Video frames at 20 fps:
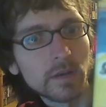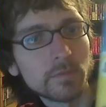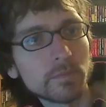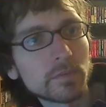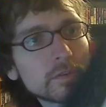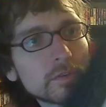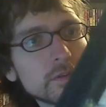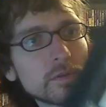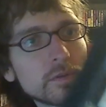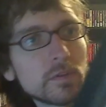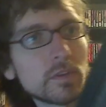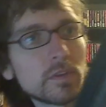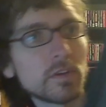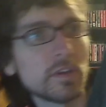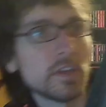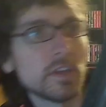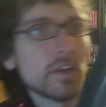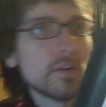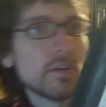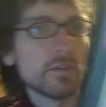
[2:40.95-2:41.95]
So there
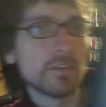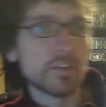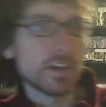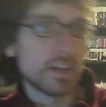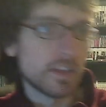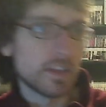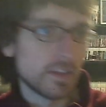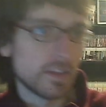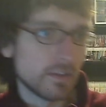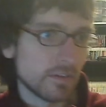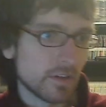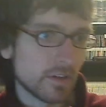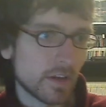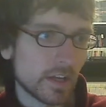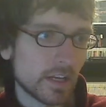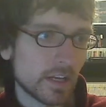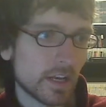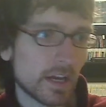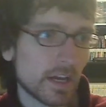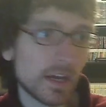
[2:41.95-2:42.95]
you go. Got
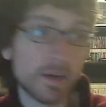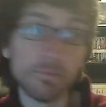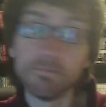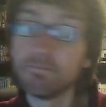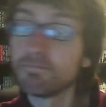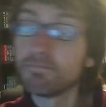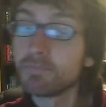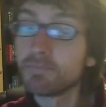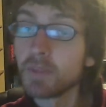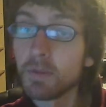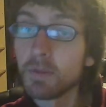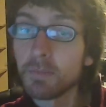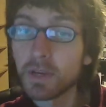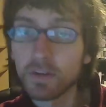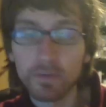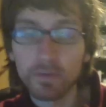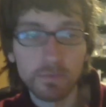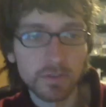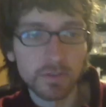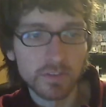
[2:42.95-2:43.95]

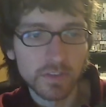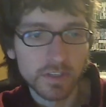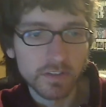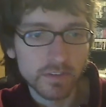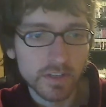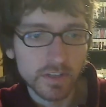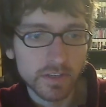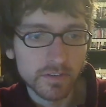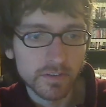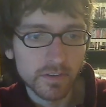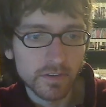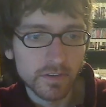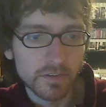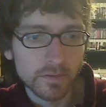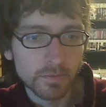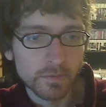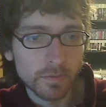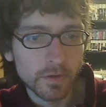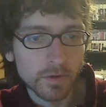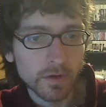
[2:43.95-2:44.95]
Micro Machines, and it says
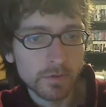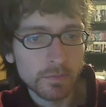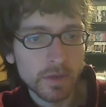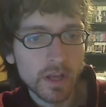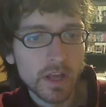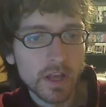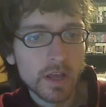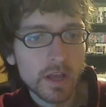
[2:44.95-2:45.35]
superb